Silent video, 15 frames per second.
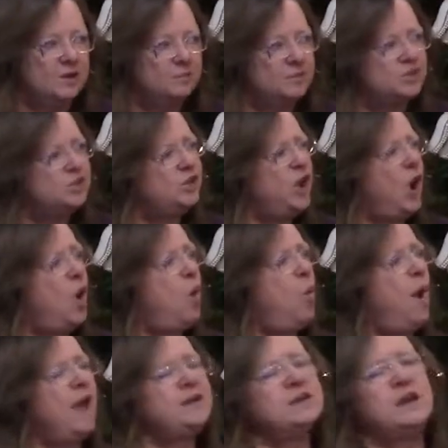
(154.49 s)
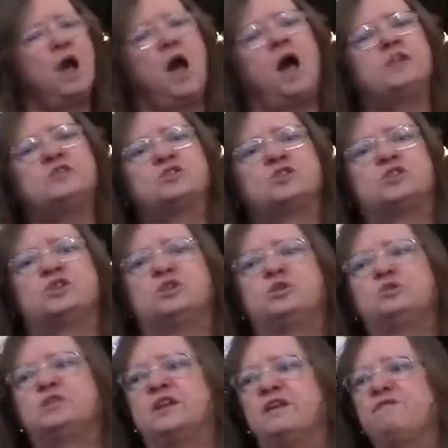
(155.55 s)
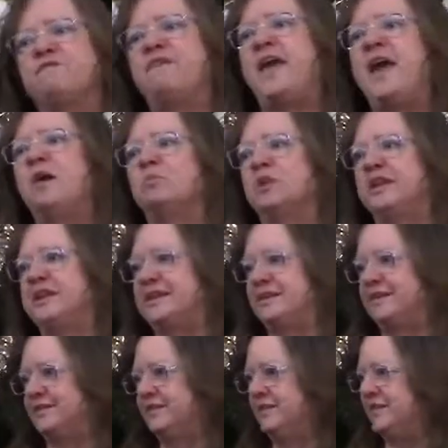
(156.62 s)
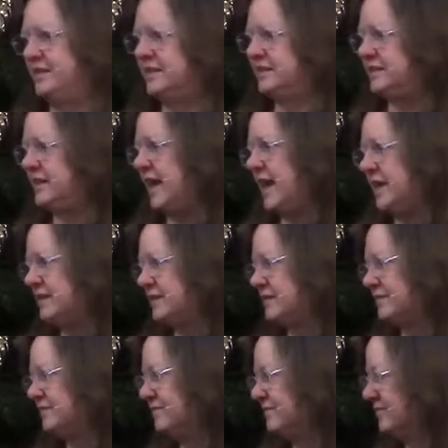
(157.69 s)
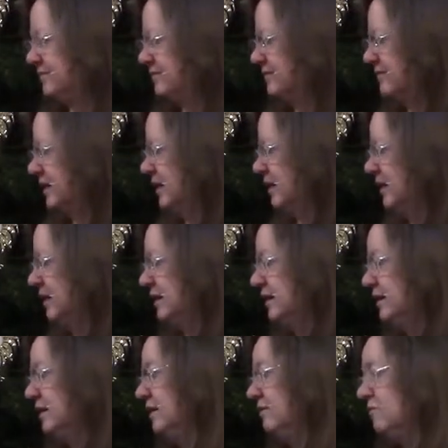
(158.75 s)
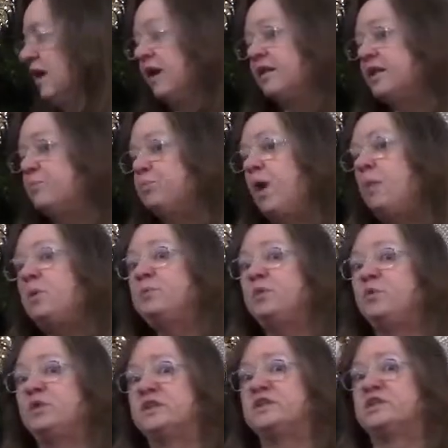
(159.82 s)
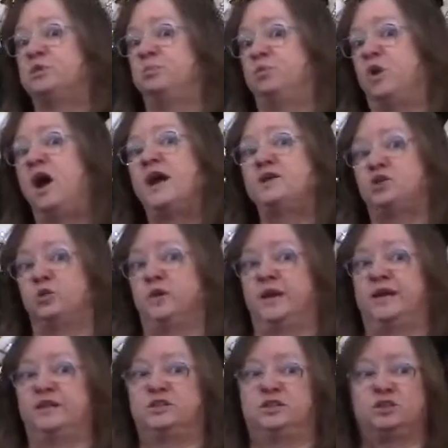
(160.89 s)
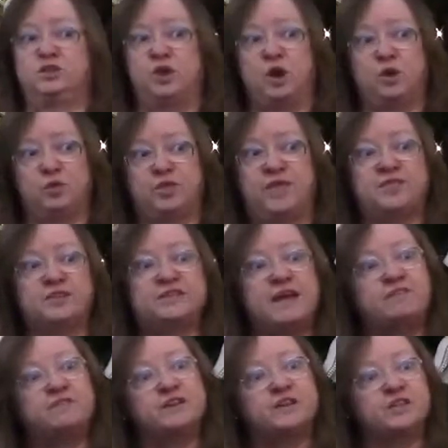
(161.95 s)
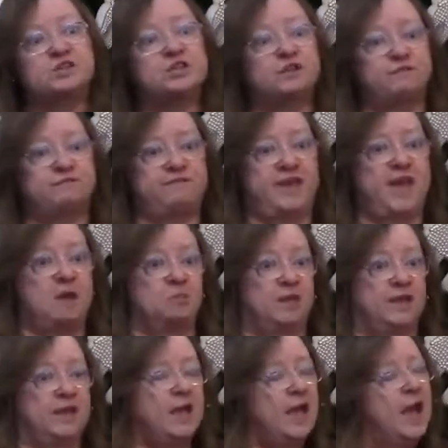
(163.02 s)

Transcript: But you know, what constitutes a family these days? Well, it probably wouldn't surprise you any to know that the definition of family